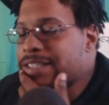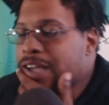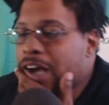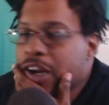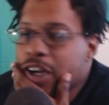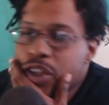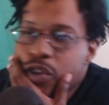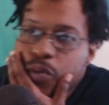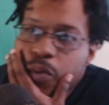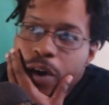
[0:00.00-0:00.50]
I
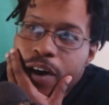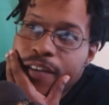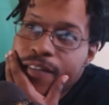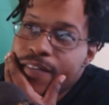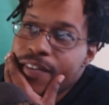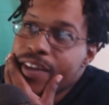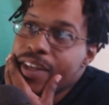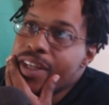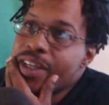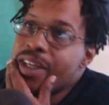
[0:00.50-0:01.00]
saw this
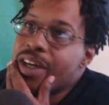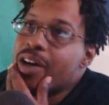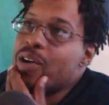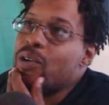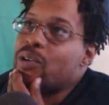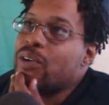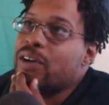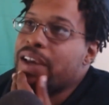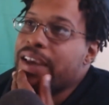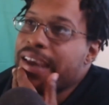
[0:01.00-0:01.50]
one
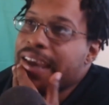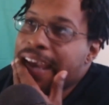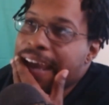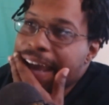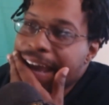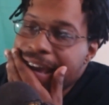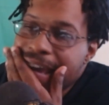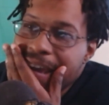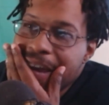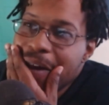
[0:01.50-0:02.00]
video,
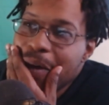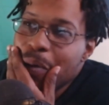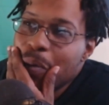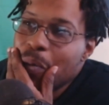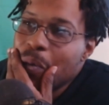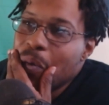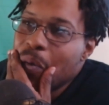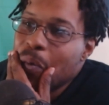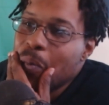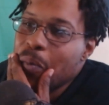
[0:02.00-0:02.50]

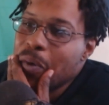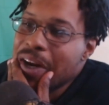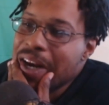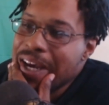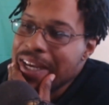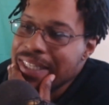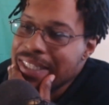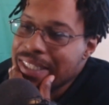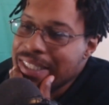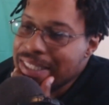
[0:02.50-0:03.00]
and
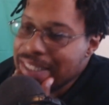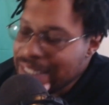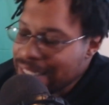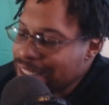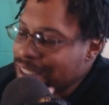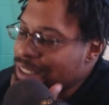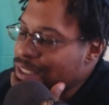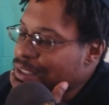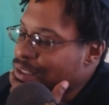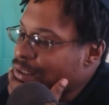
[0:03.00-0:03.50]
when I
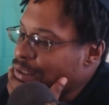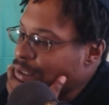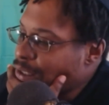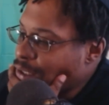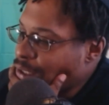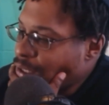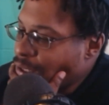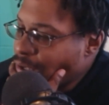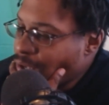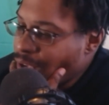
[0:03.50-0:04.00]

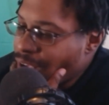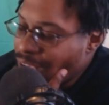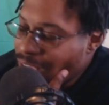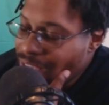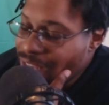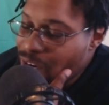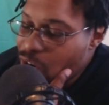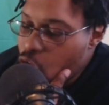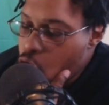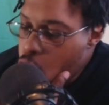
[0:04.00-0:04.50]
seen
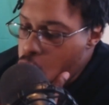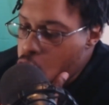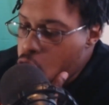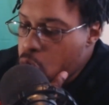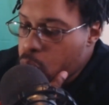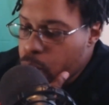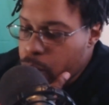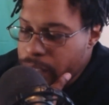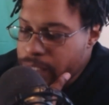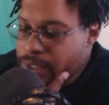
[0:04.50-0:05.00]
and
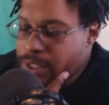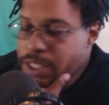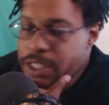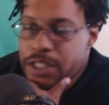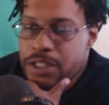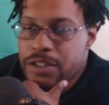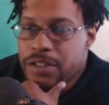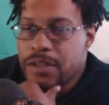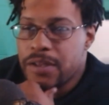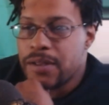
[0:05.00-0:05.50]
heard
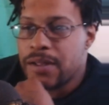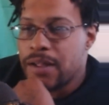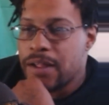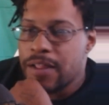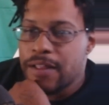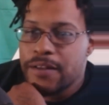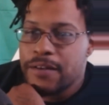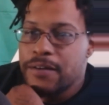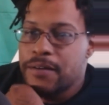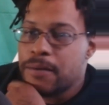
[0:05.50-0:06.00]
what this
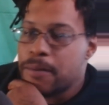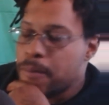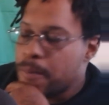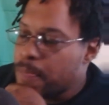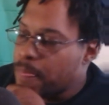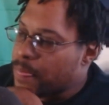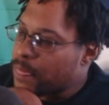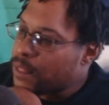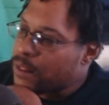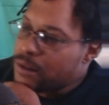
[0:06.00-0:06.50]

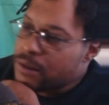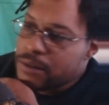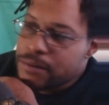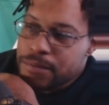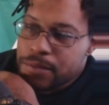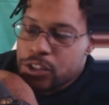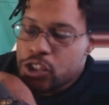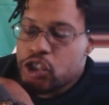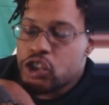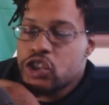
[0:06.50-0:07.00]

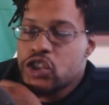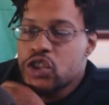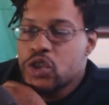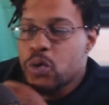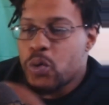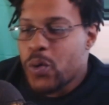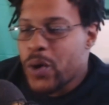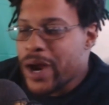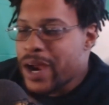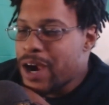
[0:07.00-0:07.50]

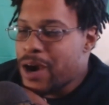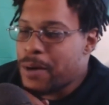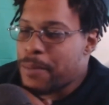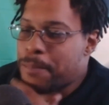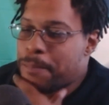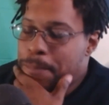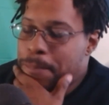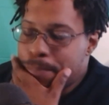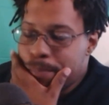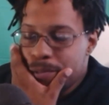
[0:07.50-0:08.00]

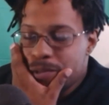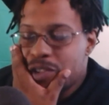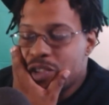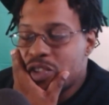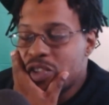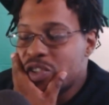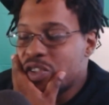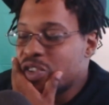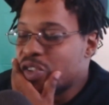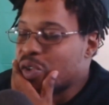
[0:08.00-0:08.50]
square
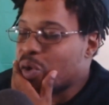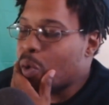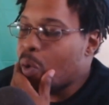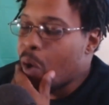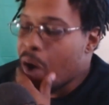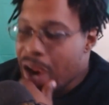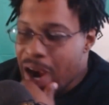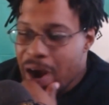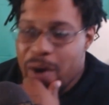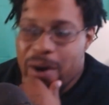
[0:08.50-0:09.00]

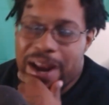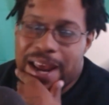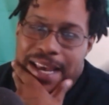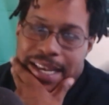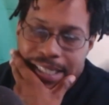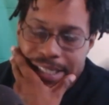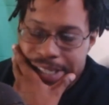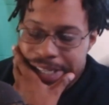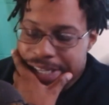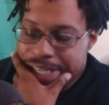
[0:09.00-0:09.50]

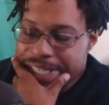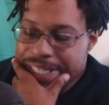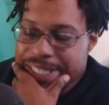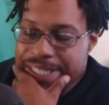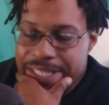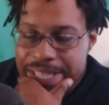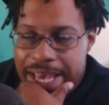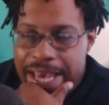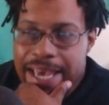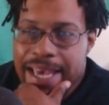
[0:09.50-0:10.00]
ass
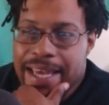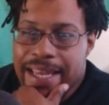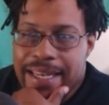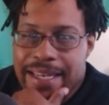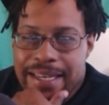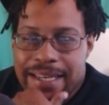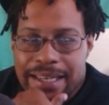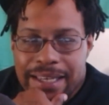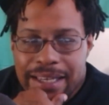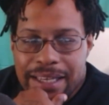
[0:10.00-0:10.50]
nigga
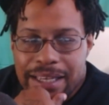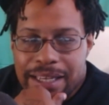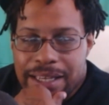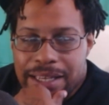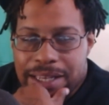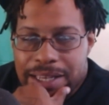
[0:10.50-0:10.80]
said,